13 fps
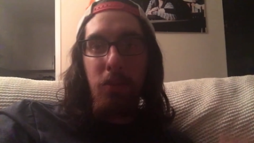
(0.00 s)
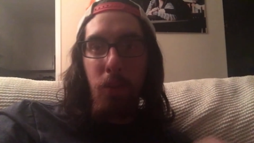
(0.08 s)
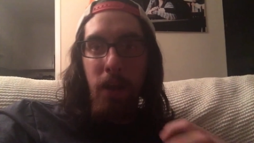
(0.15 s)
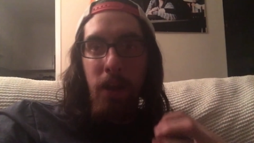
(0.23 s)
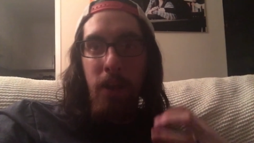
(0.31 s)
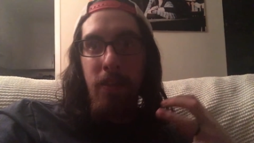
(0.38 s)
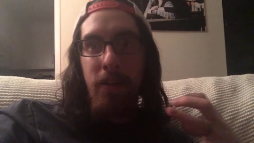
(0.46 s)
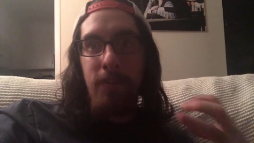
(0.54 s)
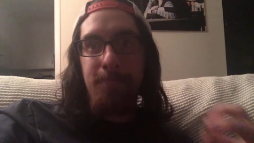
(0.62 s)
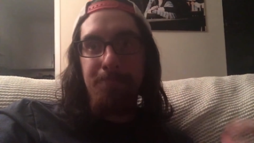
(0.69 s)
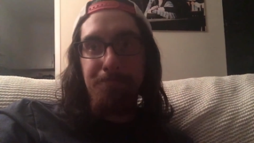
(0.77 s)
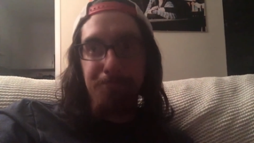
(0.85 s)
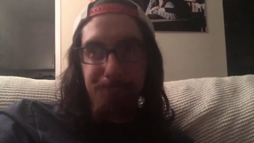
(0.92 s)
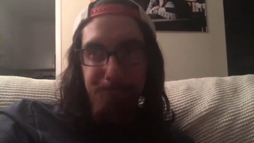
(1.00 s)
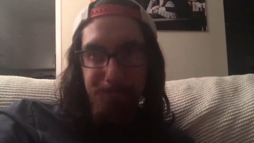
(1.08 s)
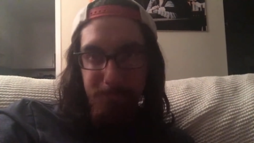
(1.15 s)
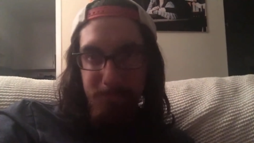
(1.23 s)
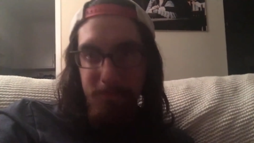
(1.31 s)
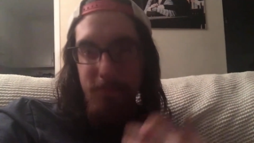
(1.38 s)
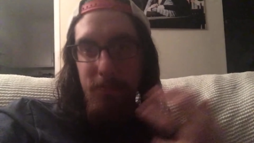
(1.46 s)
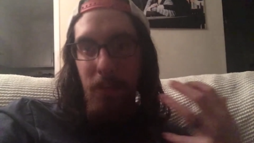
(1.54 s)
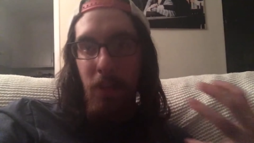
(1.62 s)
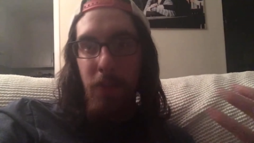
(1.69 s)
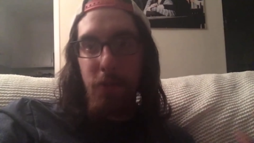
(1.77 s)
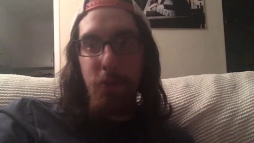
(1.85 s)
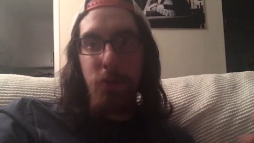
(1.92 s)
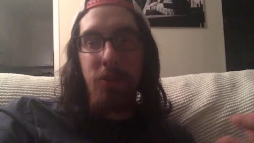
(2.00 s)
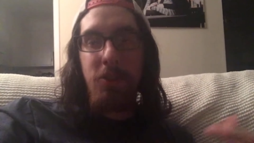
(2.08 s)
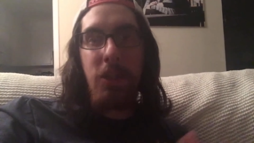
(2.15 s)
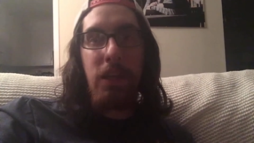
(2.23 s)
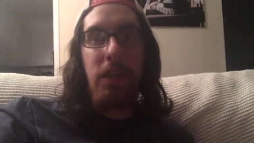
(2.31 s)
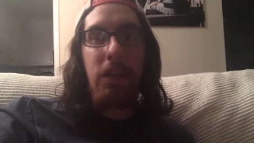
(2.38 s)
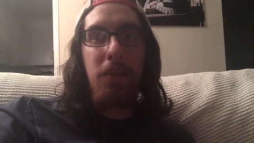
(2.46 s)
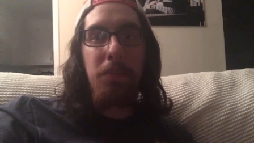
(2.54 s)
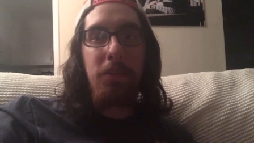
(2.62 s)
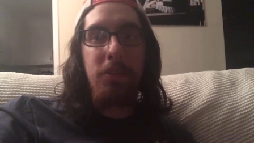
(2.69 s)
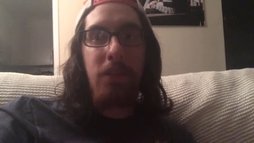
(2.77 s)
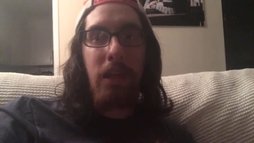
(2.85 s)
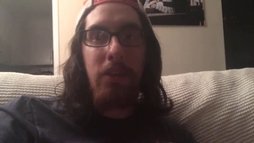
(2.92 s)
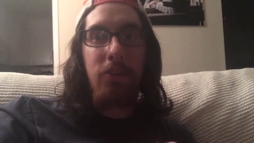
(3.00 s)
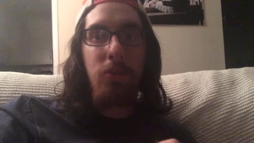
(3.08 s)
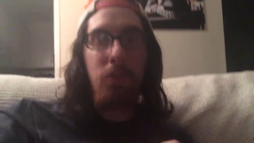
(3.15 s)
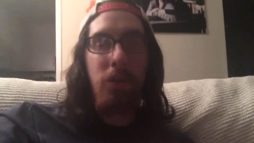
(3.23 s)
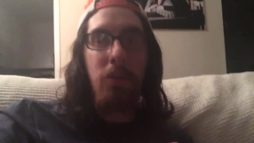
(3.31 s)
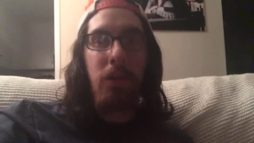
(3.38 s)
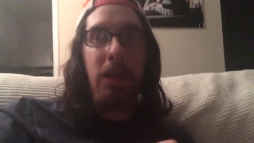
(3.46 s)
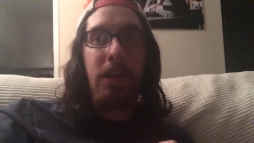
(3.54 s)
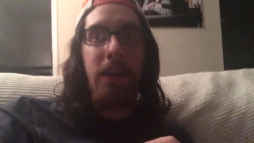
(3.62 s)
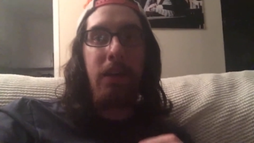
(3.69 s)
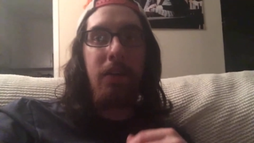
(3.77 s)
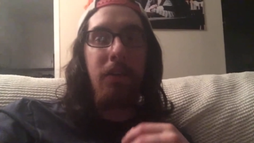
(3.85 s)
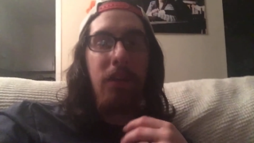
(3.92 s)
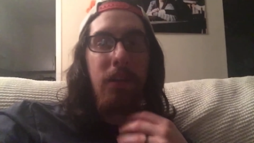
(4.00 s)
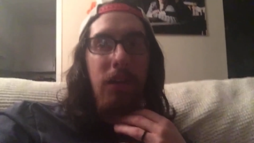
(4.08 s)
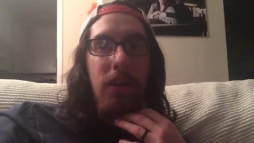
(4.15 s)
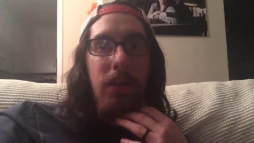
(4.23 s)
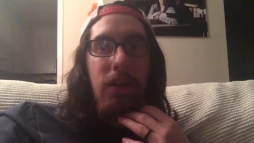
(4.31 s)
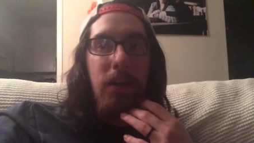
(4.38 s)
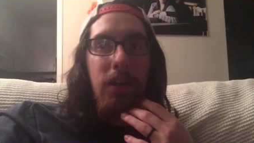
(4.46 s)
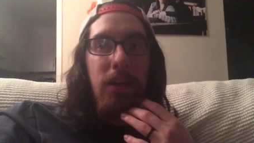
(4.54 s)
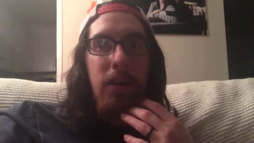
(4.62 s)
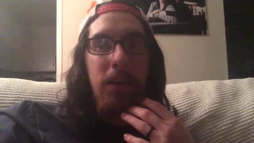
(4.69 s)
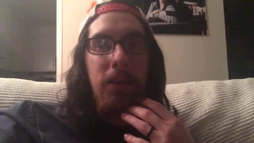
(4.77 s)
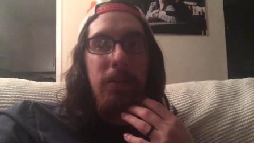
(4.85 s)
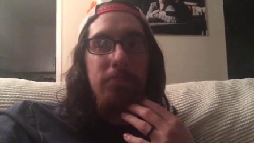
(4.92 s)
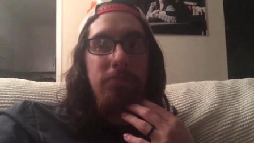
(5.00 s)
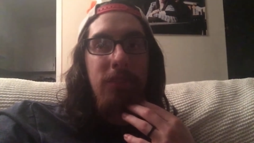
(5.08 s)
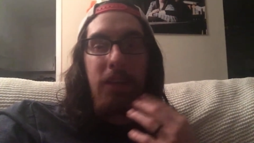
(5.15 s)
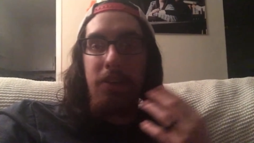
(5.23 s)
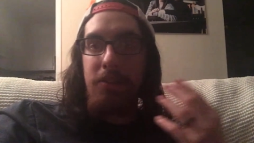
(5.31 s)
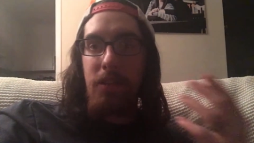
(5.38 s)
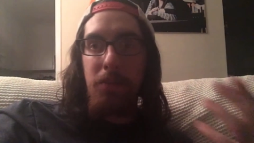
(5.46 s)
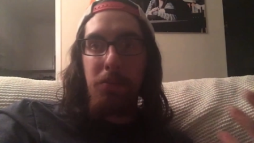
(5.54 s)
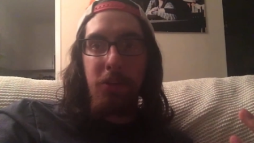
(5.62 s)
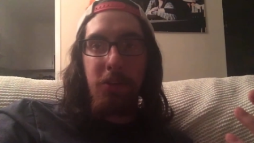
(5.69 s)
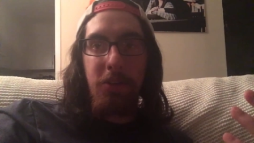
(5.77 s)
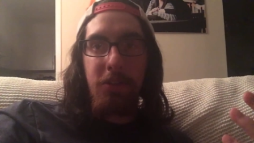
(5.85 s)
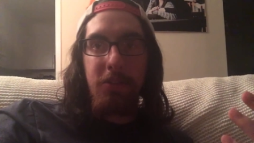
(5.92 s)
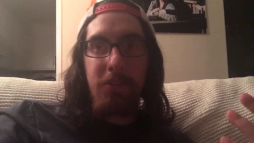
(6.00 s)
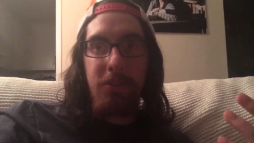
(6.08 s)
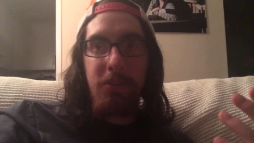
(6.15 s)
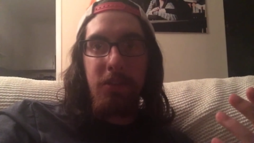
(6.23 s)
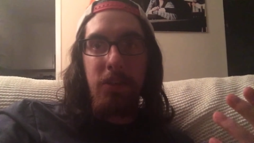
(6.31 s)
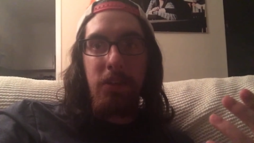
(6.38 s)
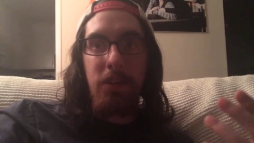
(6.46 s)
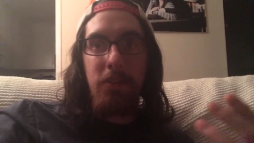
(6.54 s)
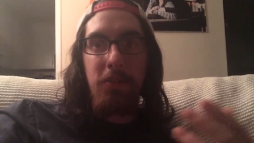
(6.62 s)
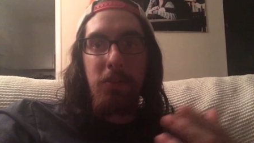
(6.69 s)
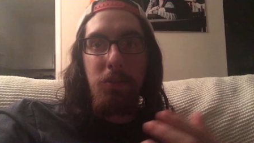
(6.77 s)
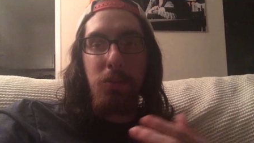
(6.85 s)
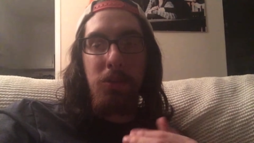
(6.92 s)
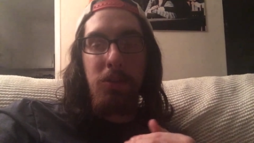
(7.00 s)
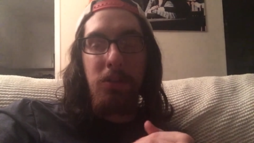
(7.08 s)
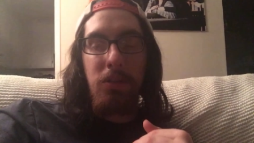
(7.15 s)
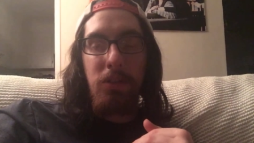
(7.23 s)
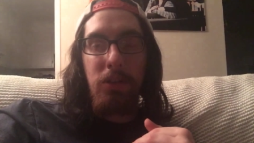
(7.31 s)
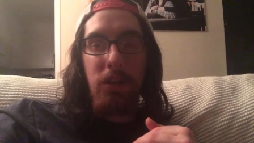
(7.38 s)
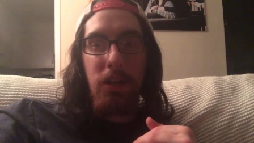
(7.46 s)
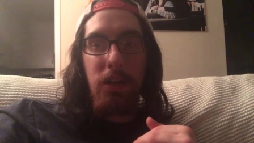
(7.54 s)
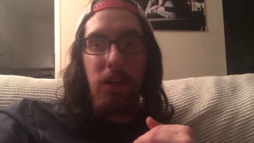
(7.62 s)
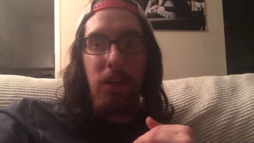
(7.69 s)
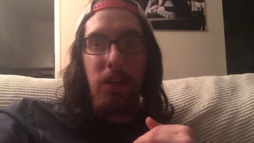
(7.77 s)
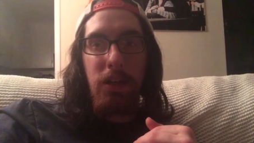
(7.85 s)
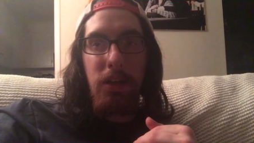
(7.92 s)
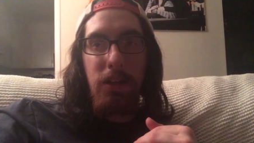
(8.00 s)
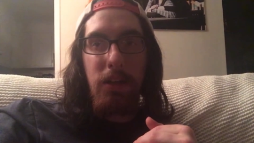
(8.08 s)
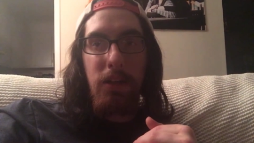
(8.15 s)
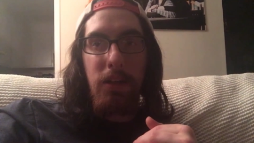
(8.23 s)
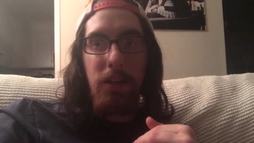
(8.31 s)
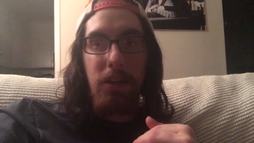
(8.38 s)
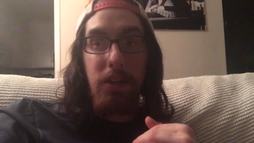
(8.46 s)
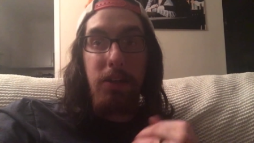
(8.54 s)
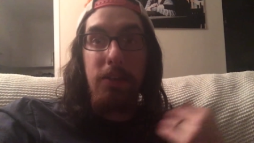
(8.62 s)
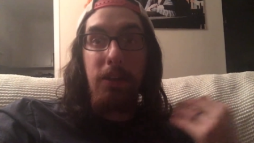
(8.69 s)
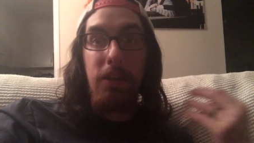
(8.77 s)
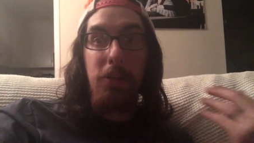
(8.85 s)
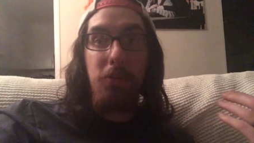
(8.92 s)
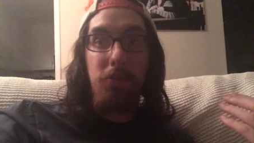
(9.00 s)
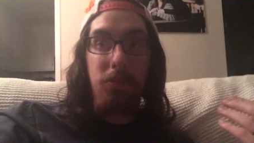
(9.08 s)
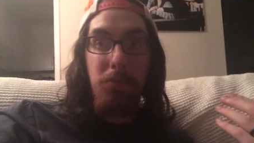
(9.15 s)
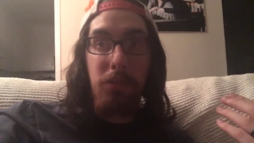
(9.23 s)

way that they're sort of shaking up the status quo right now. Like I said, I'm curious to see if it will continue to